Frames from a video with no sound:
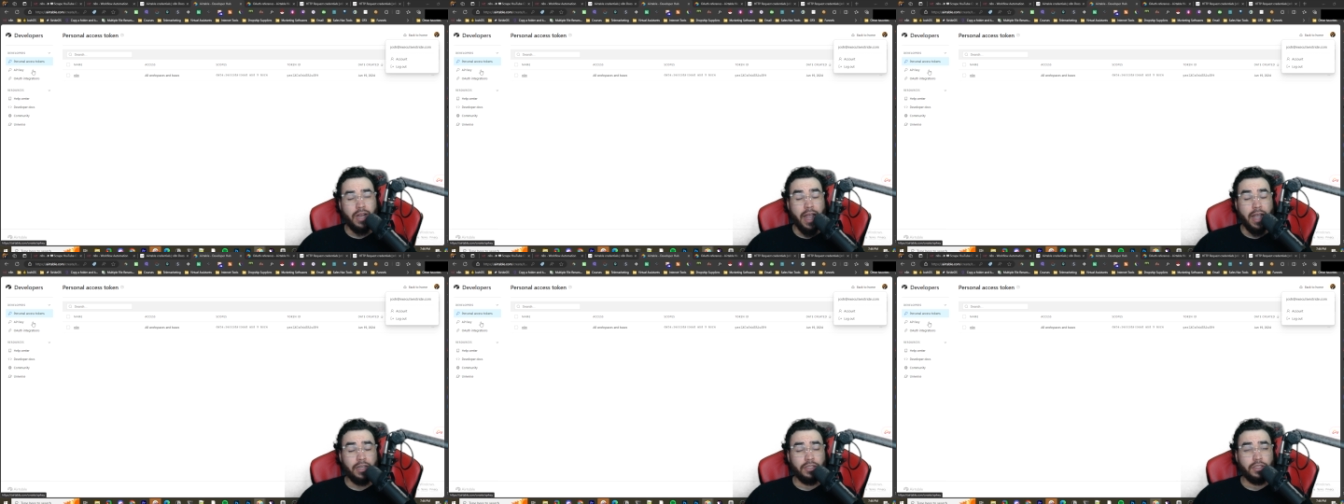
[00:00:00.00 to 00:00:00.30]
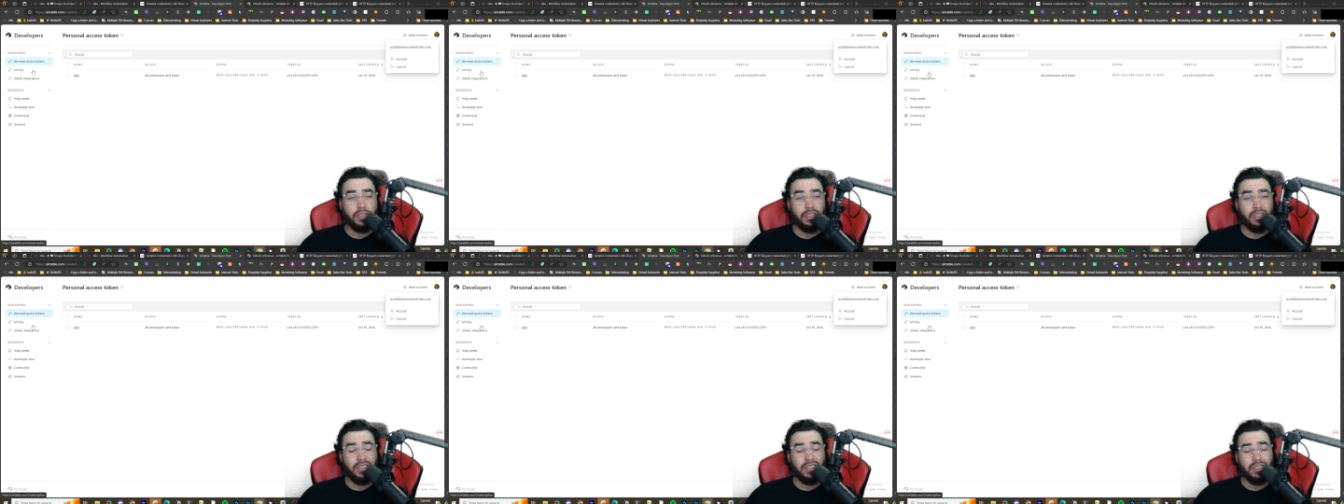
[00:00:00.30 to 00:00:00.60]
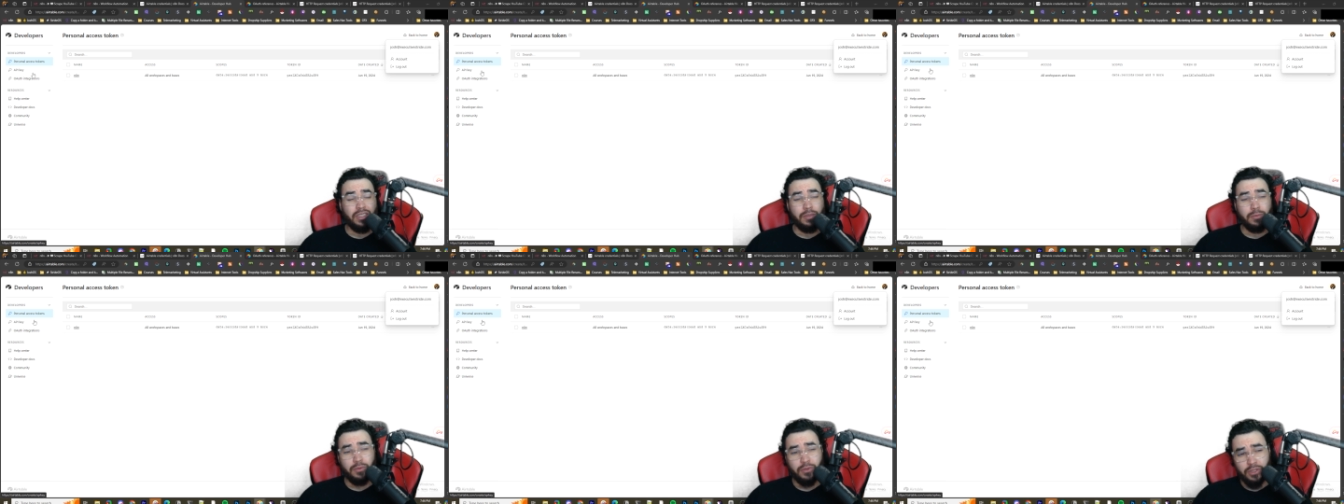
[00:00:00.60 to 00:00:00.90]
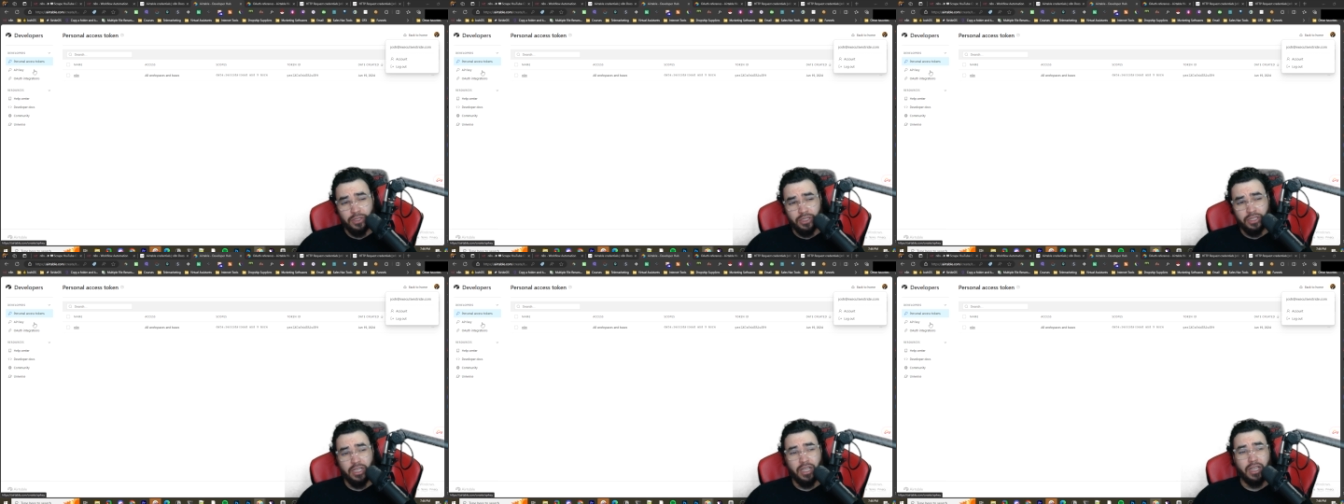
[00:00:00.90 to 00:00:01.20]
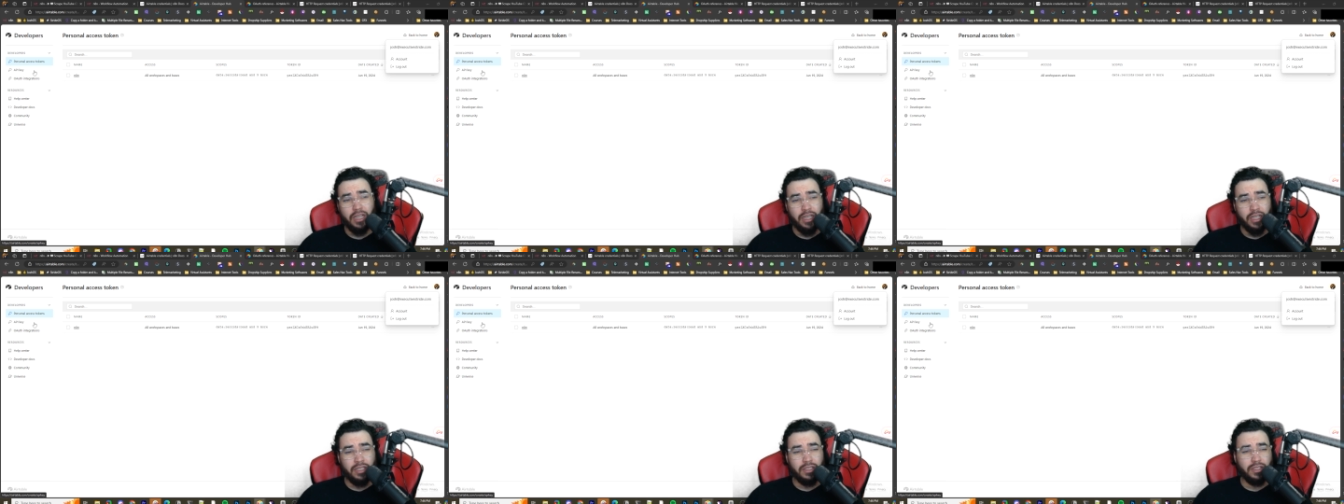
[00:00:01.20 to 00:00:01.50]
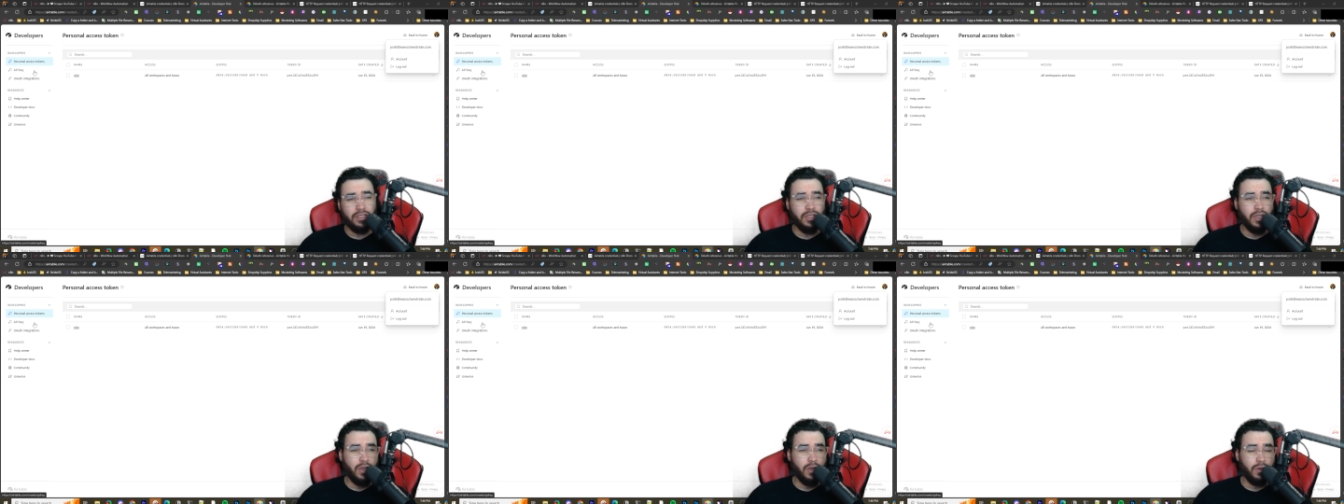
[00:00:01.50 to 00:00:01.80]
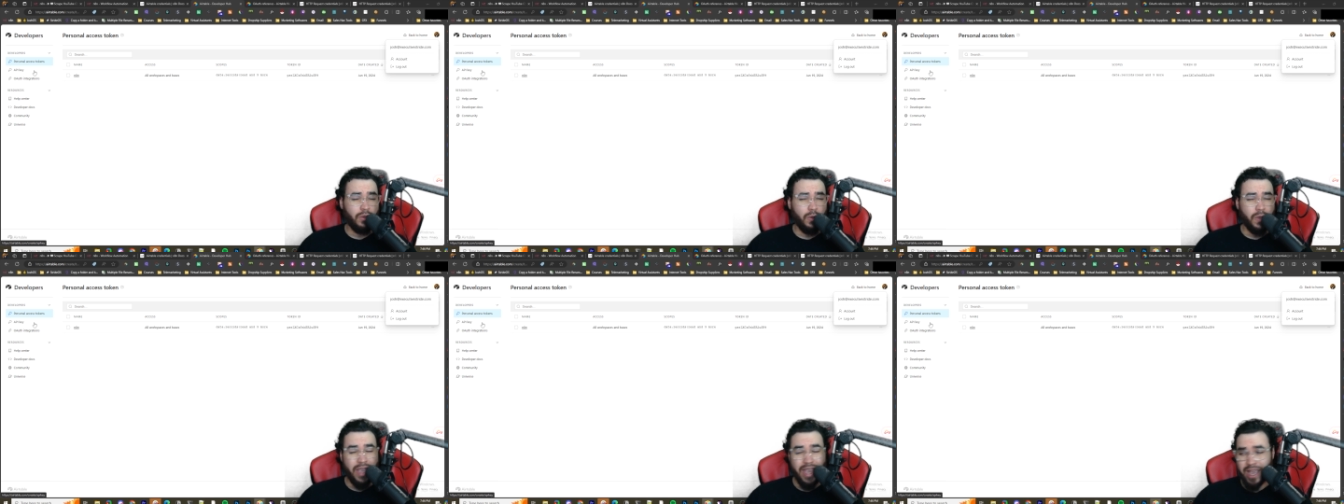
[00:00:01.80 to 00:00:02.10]
actually depreciated, so
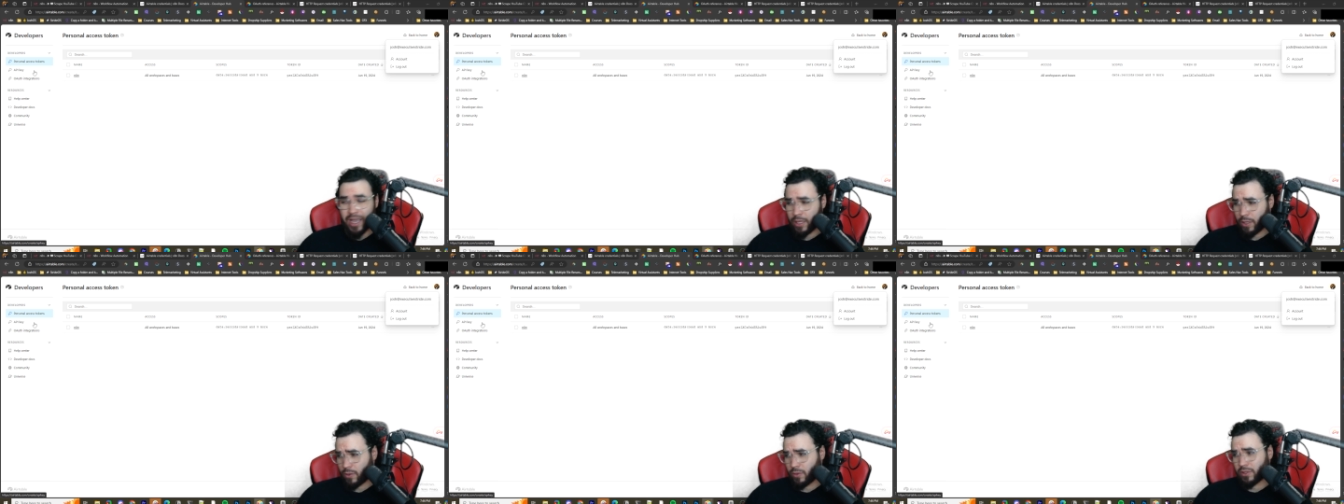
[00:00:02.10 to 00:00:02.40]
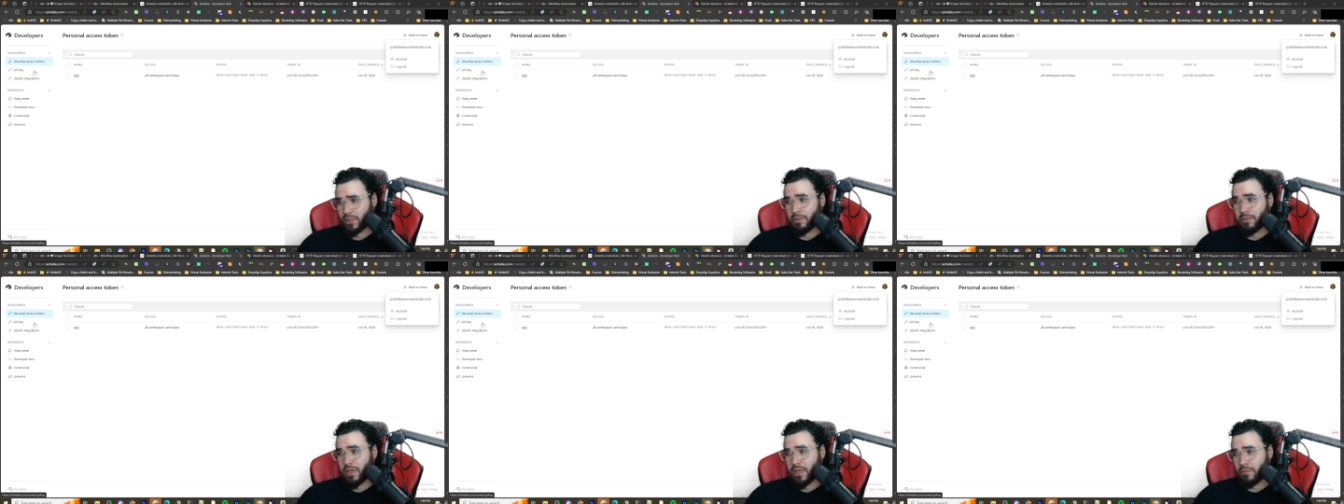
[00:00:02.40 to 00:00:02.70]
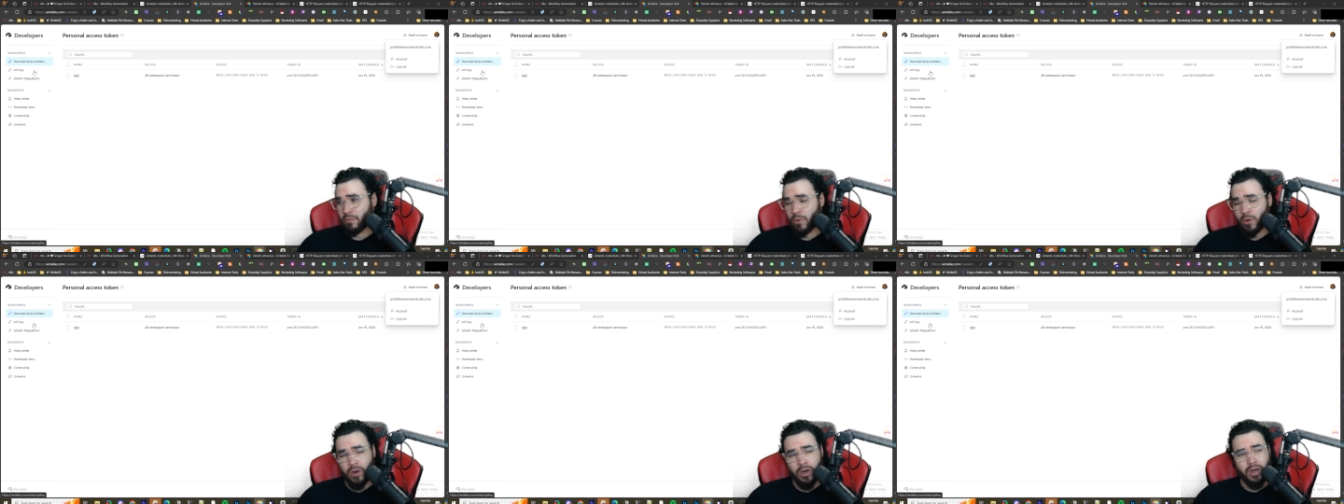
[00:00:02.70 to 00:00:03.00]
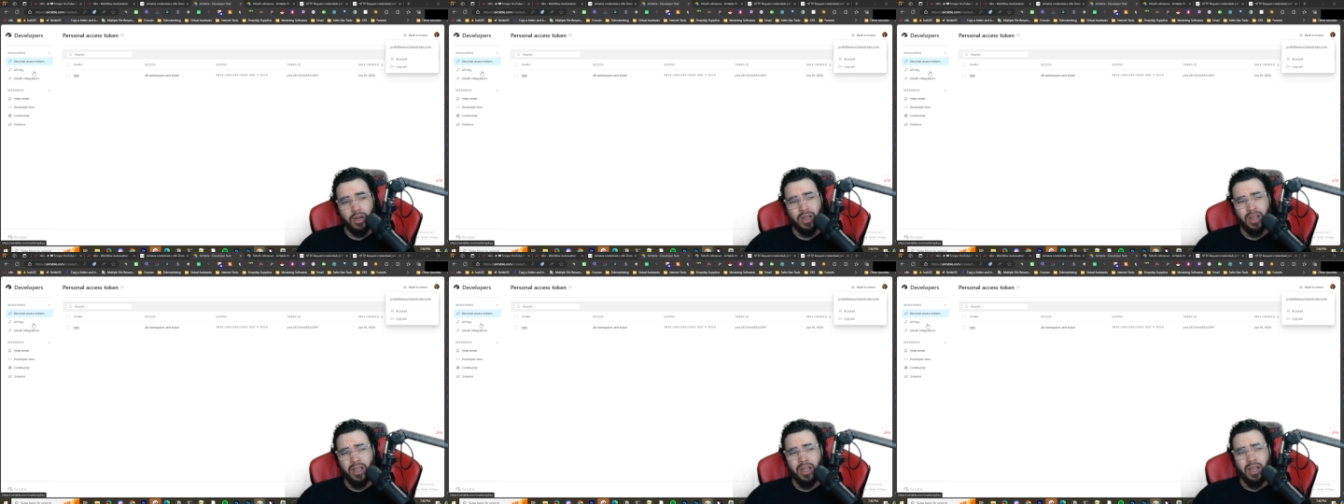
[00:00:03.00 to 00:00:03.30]
you can't use them anymore.